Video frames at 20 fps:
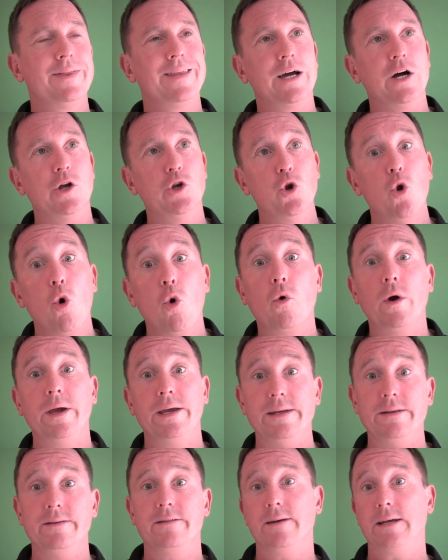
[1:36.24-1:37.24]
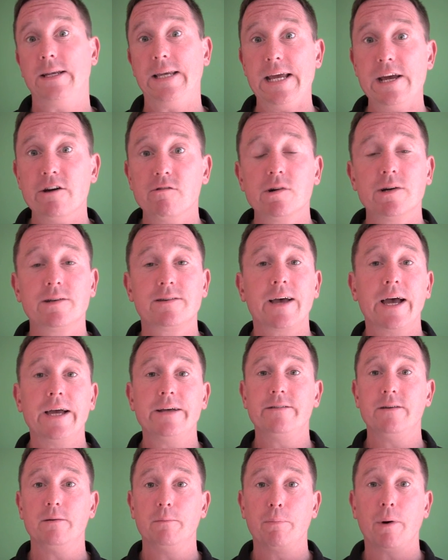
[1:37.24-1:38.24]
annoyed and
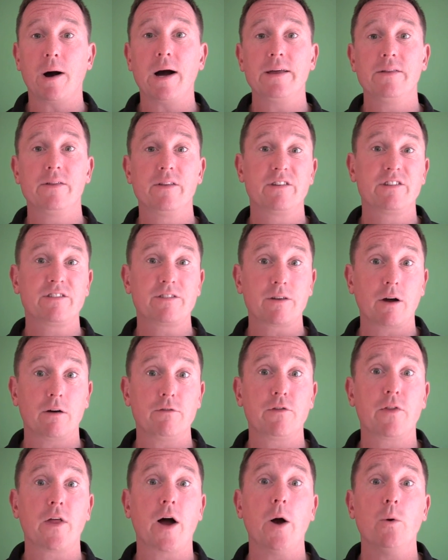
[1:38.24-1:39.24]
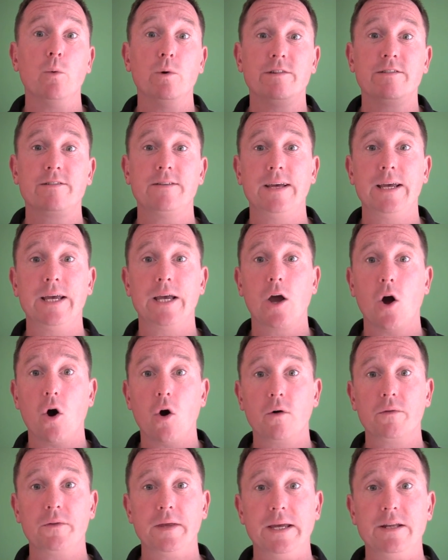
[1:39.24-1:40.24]
irritated by the stuff that I was seeing
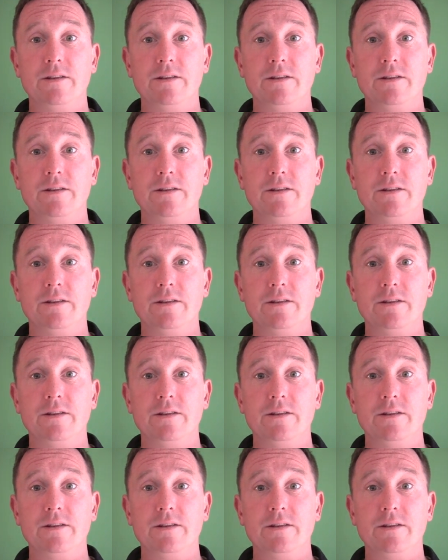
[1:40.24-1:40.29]
on the